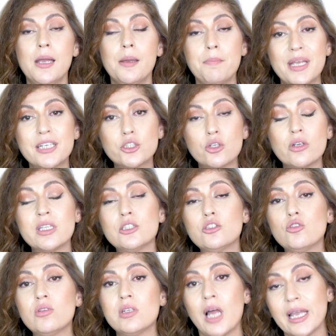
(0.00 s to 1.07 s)
Make sure that
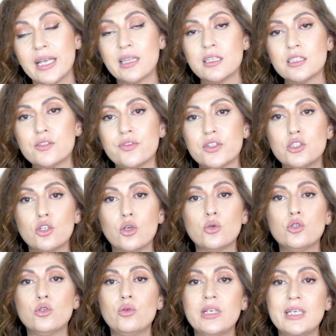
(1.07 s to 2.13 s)
you like this video,
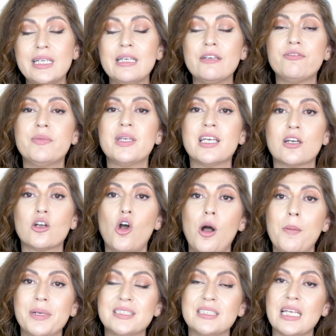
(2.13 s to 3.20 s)
you leave me a
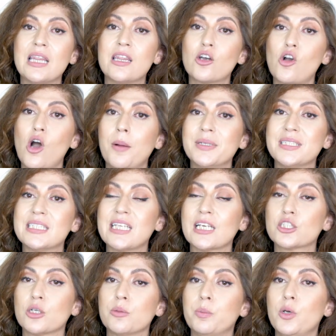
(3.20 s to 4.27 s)
comment in the comment
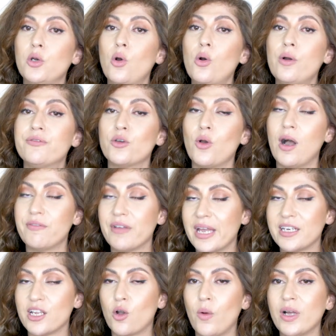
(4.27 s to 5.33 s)
section below if you have
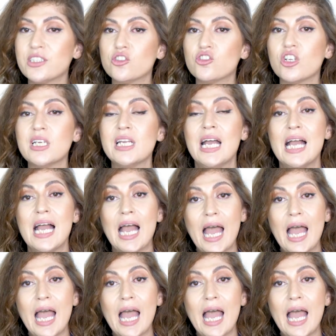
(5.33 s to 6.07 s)
any question,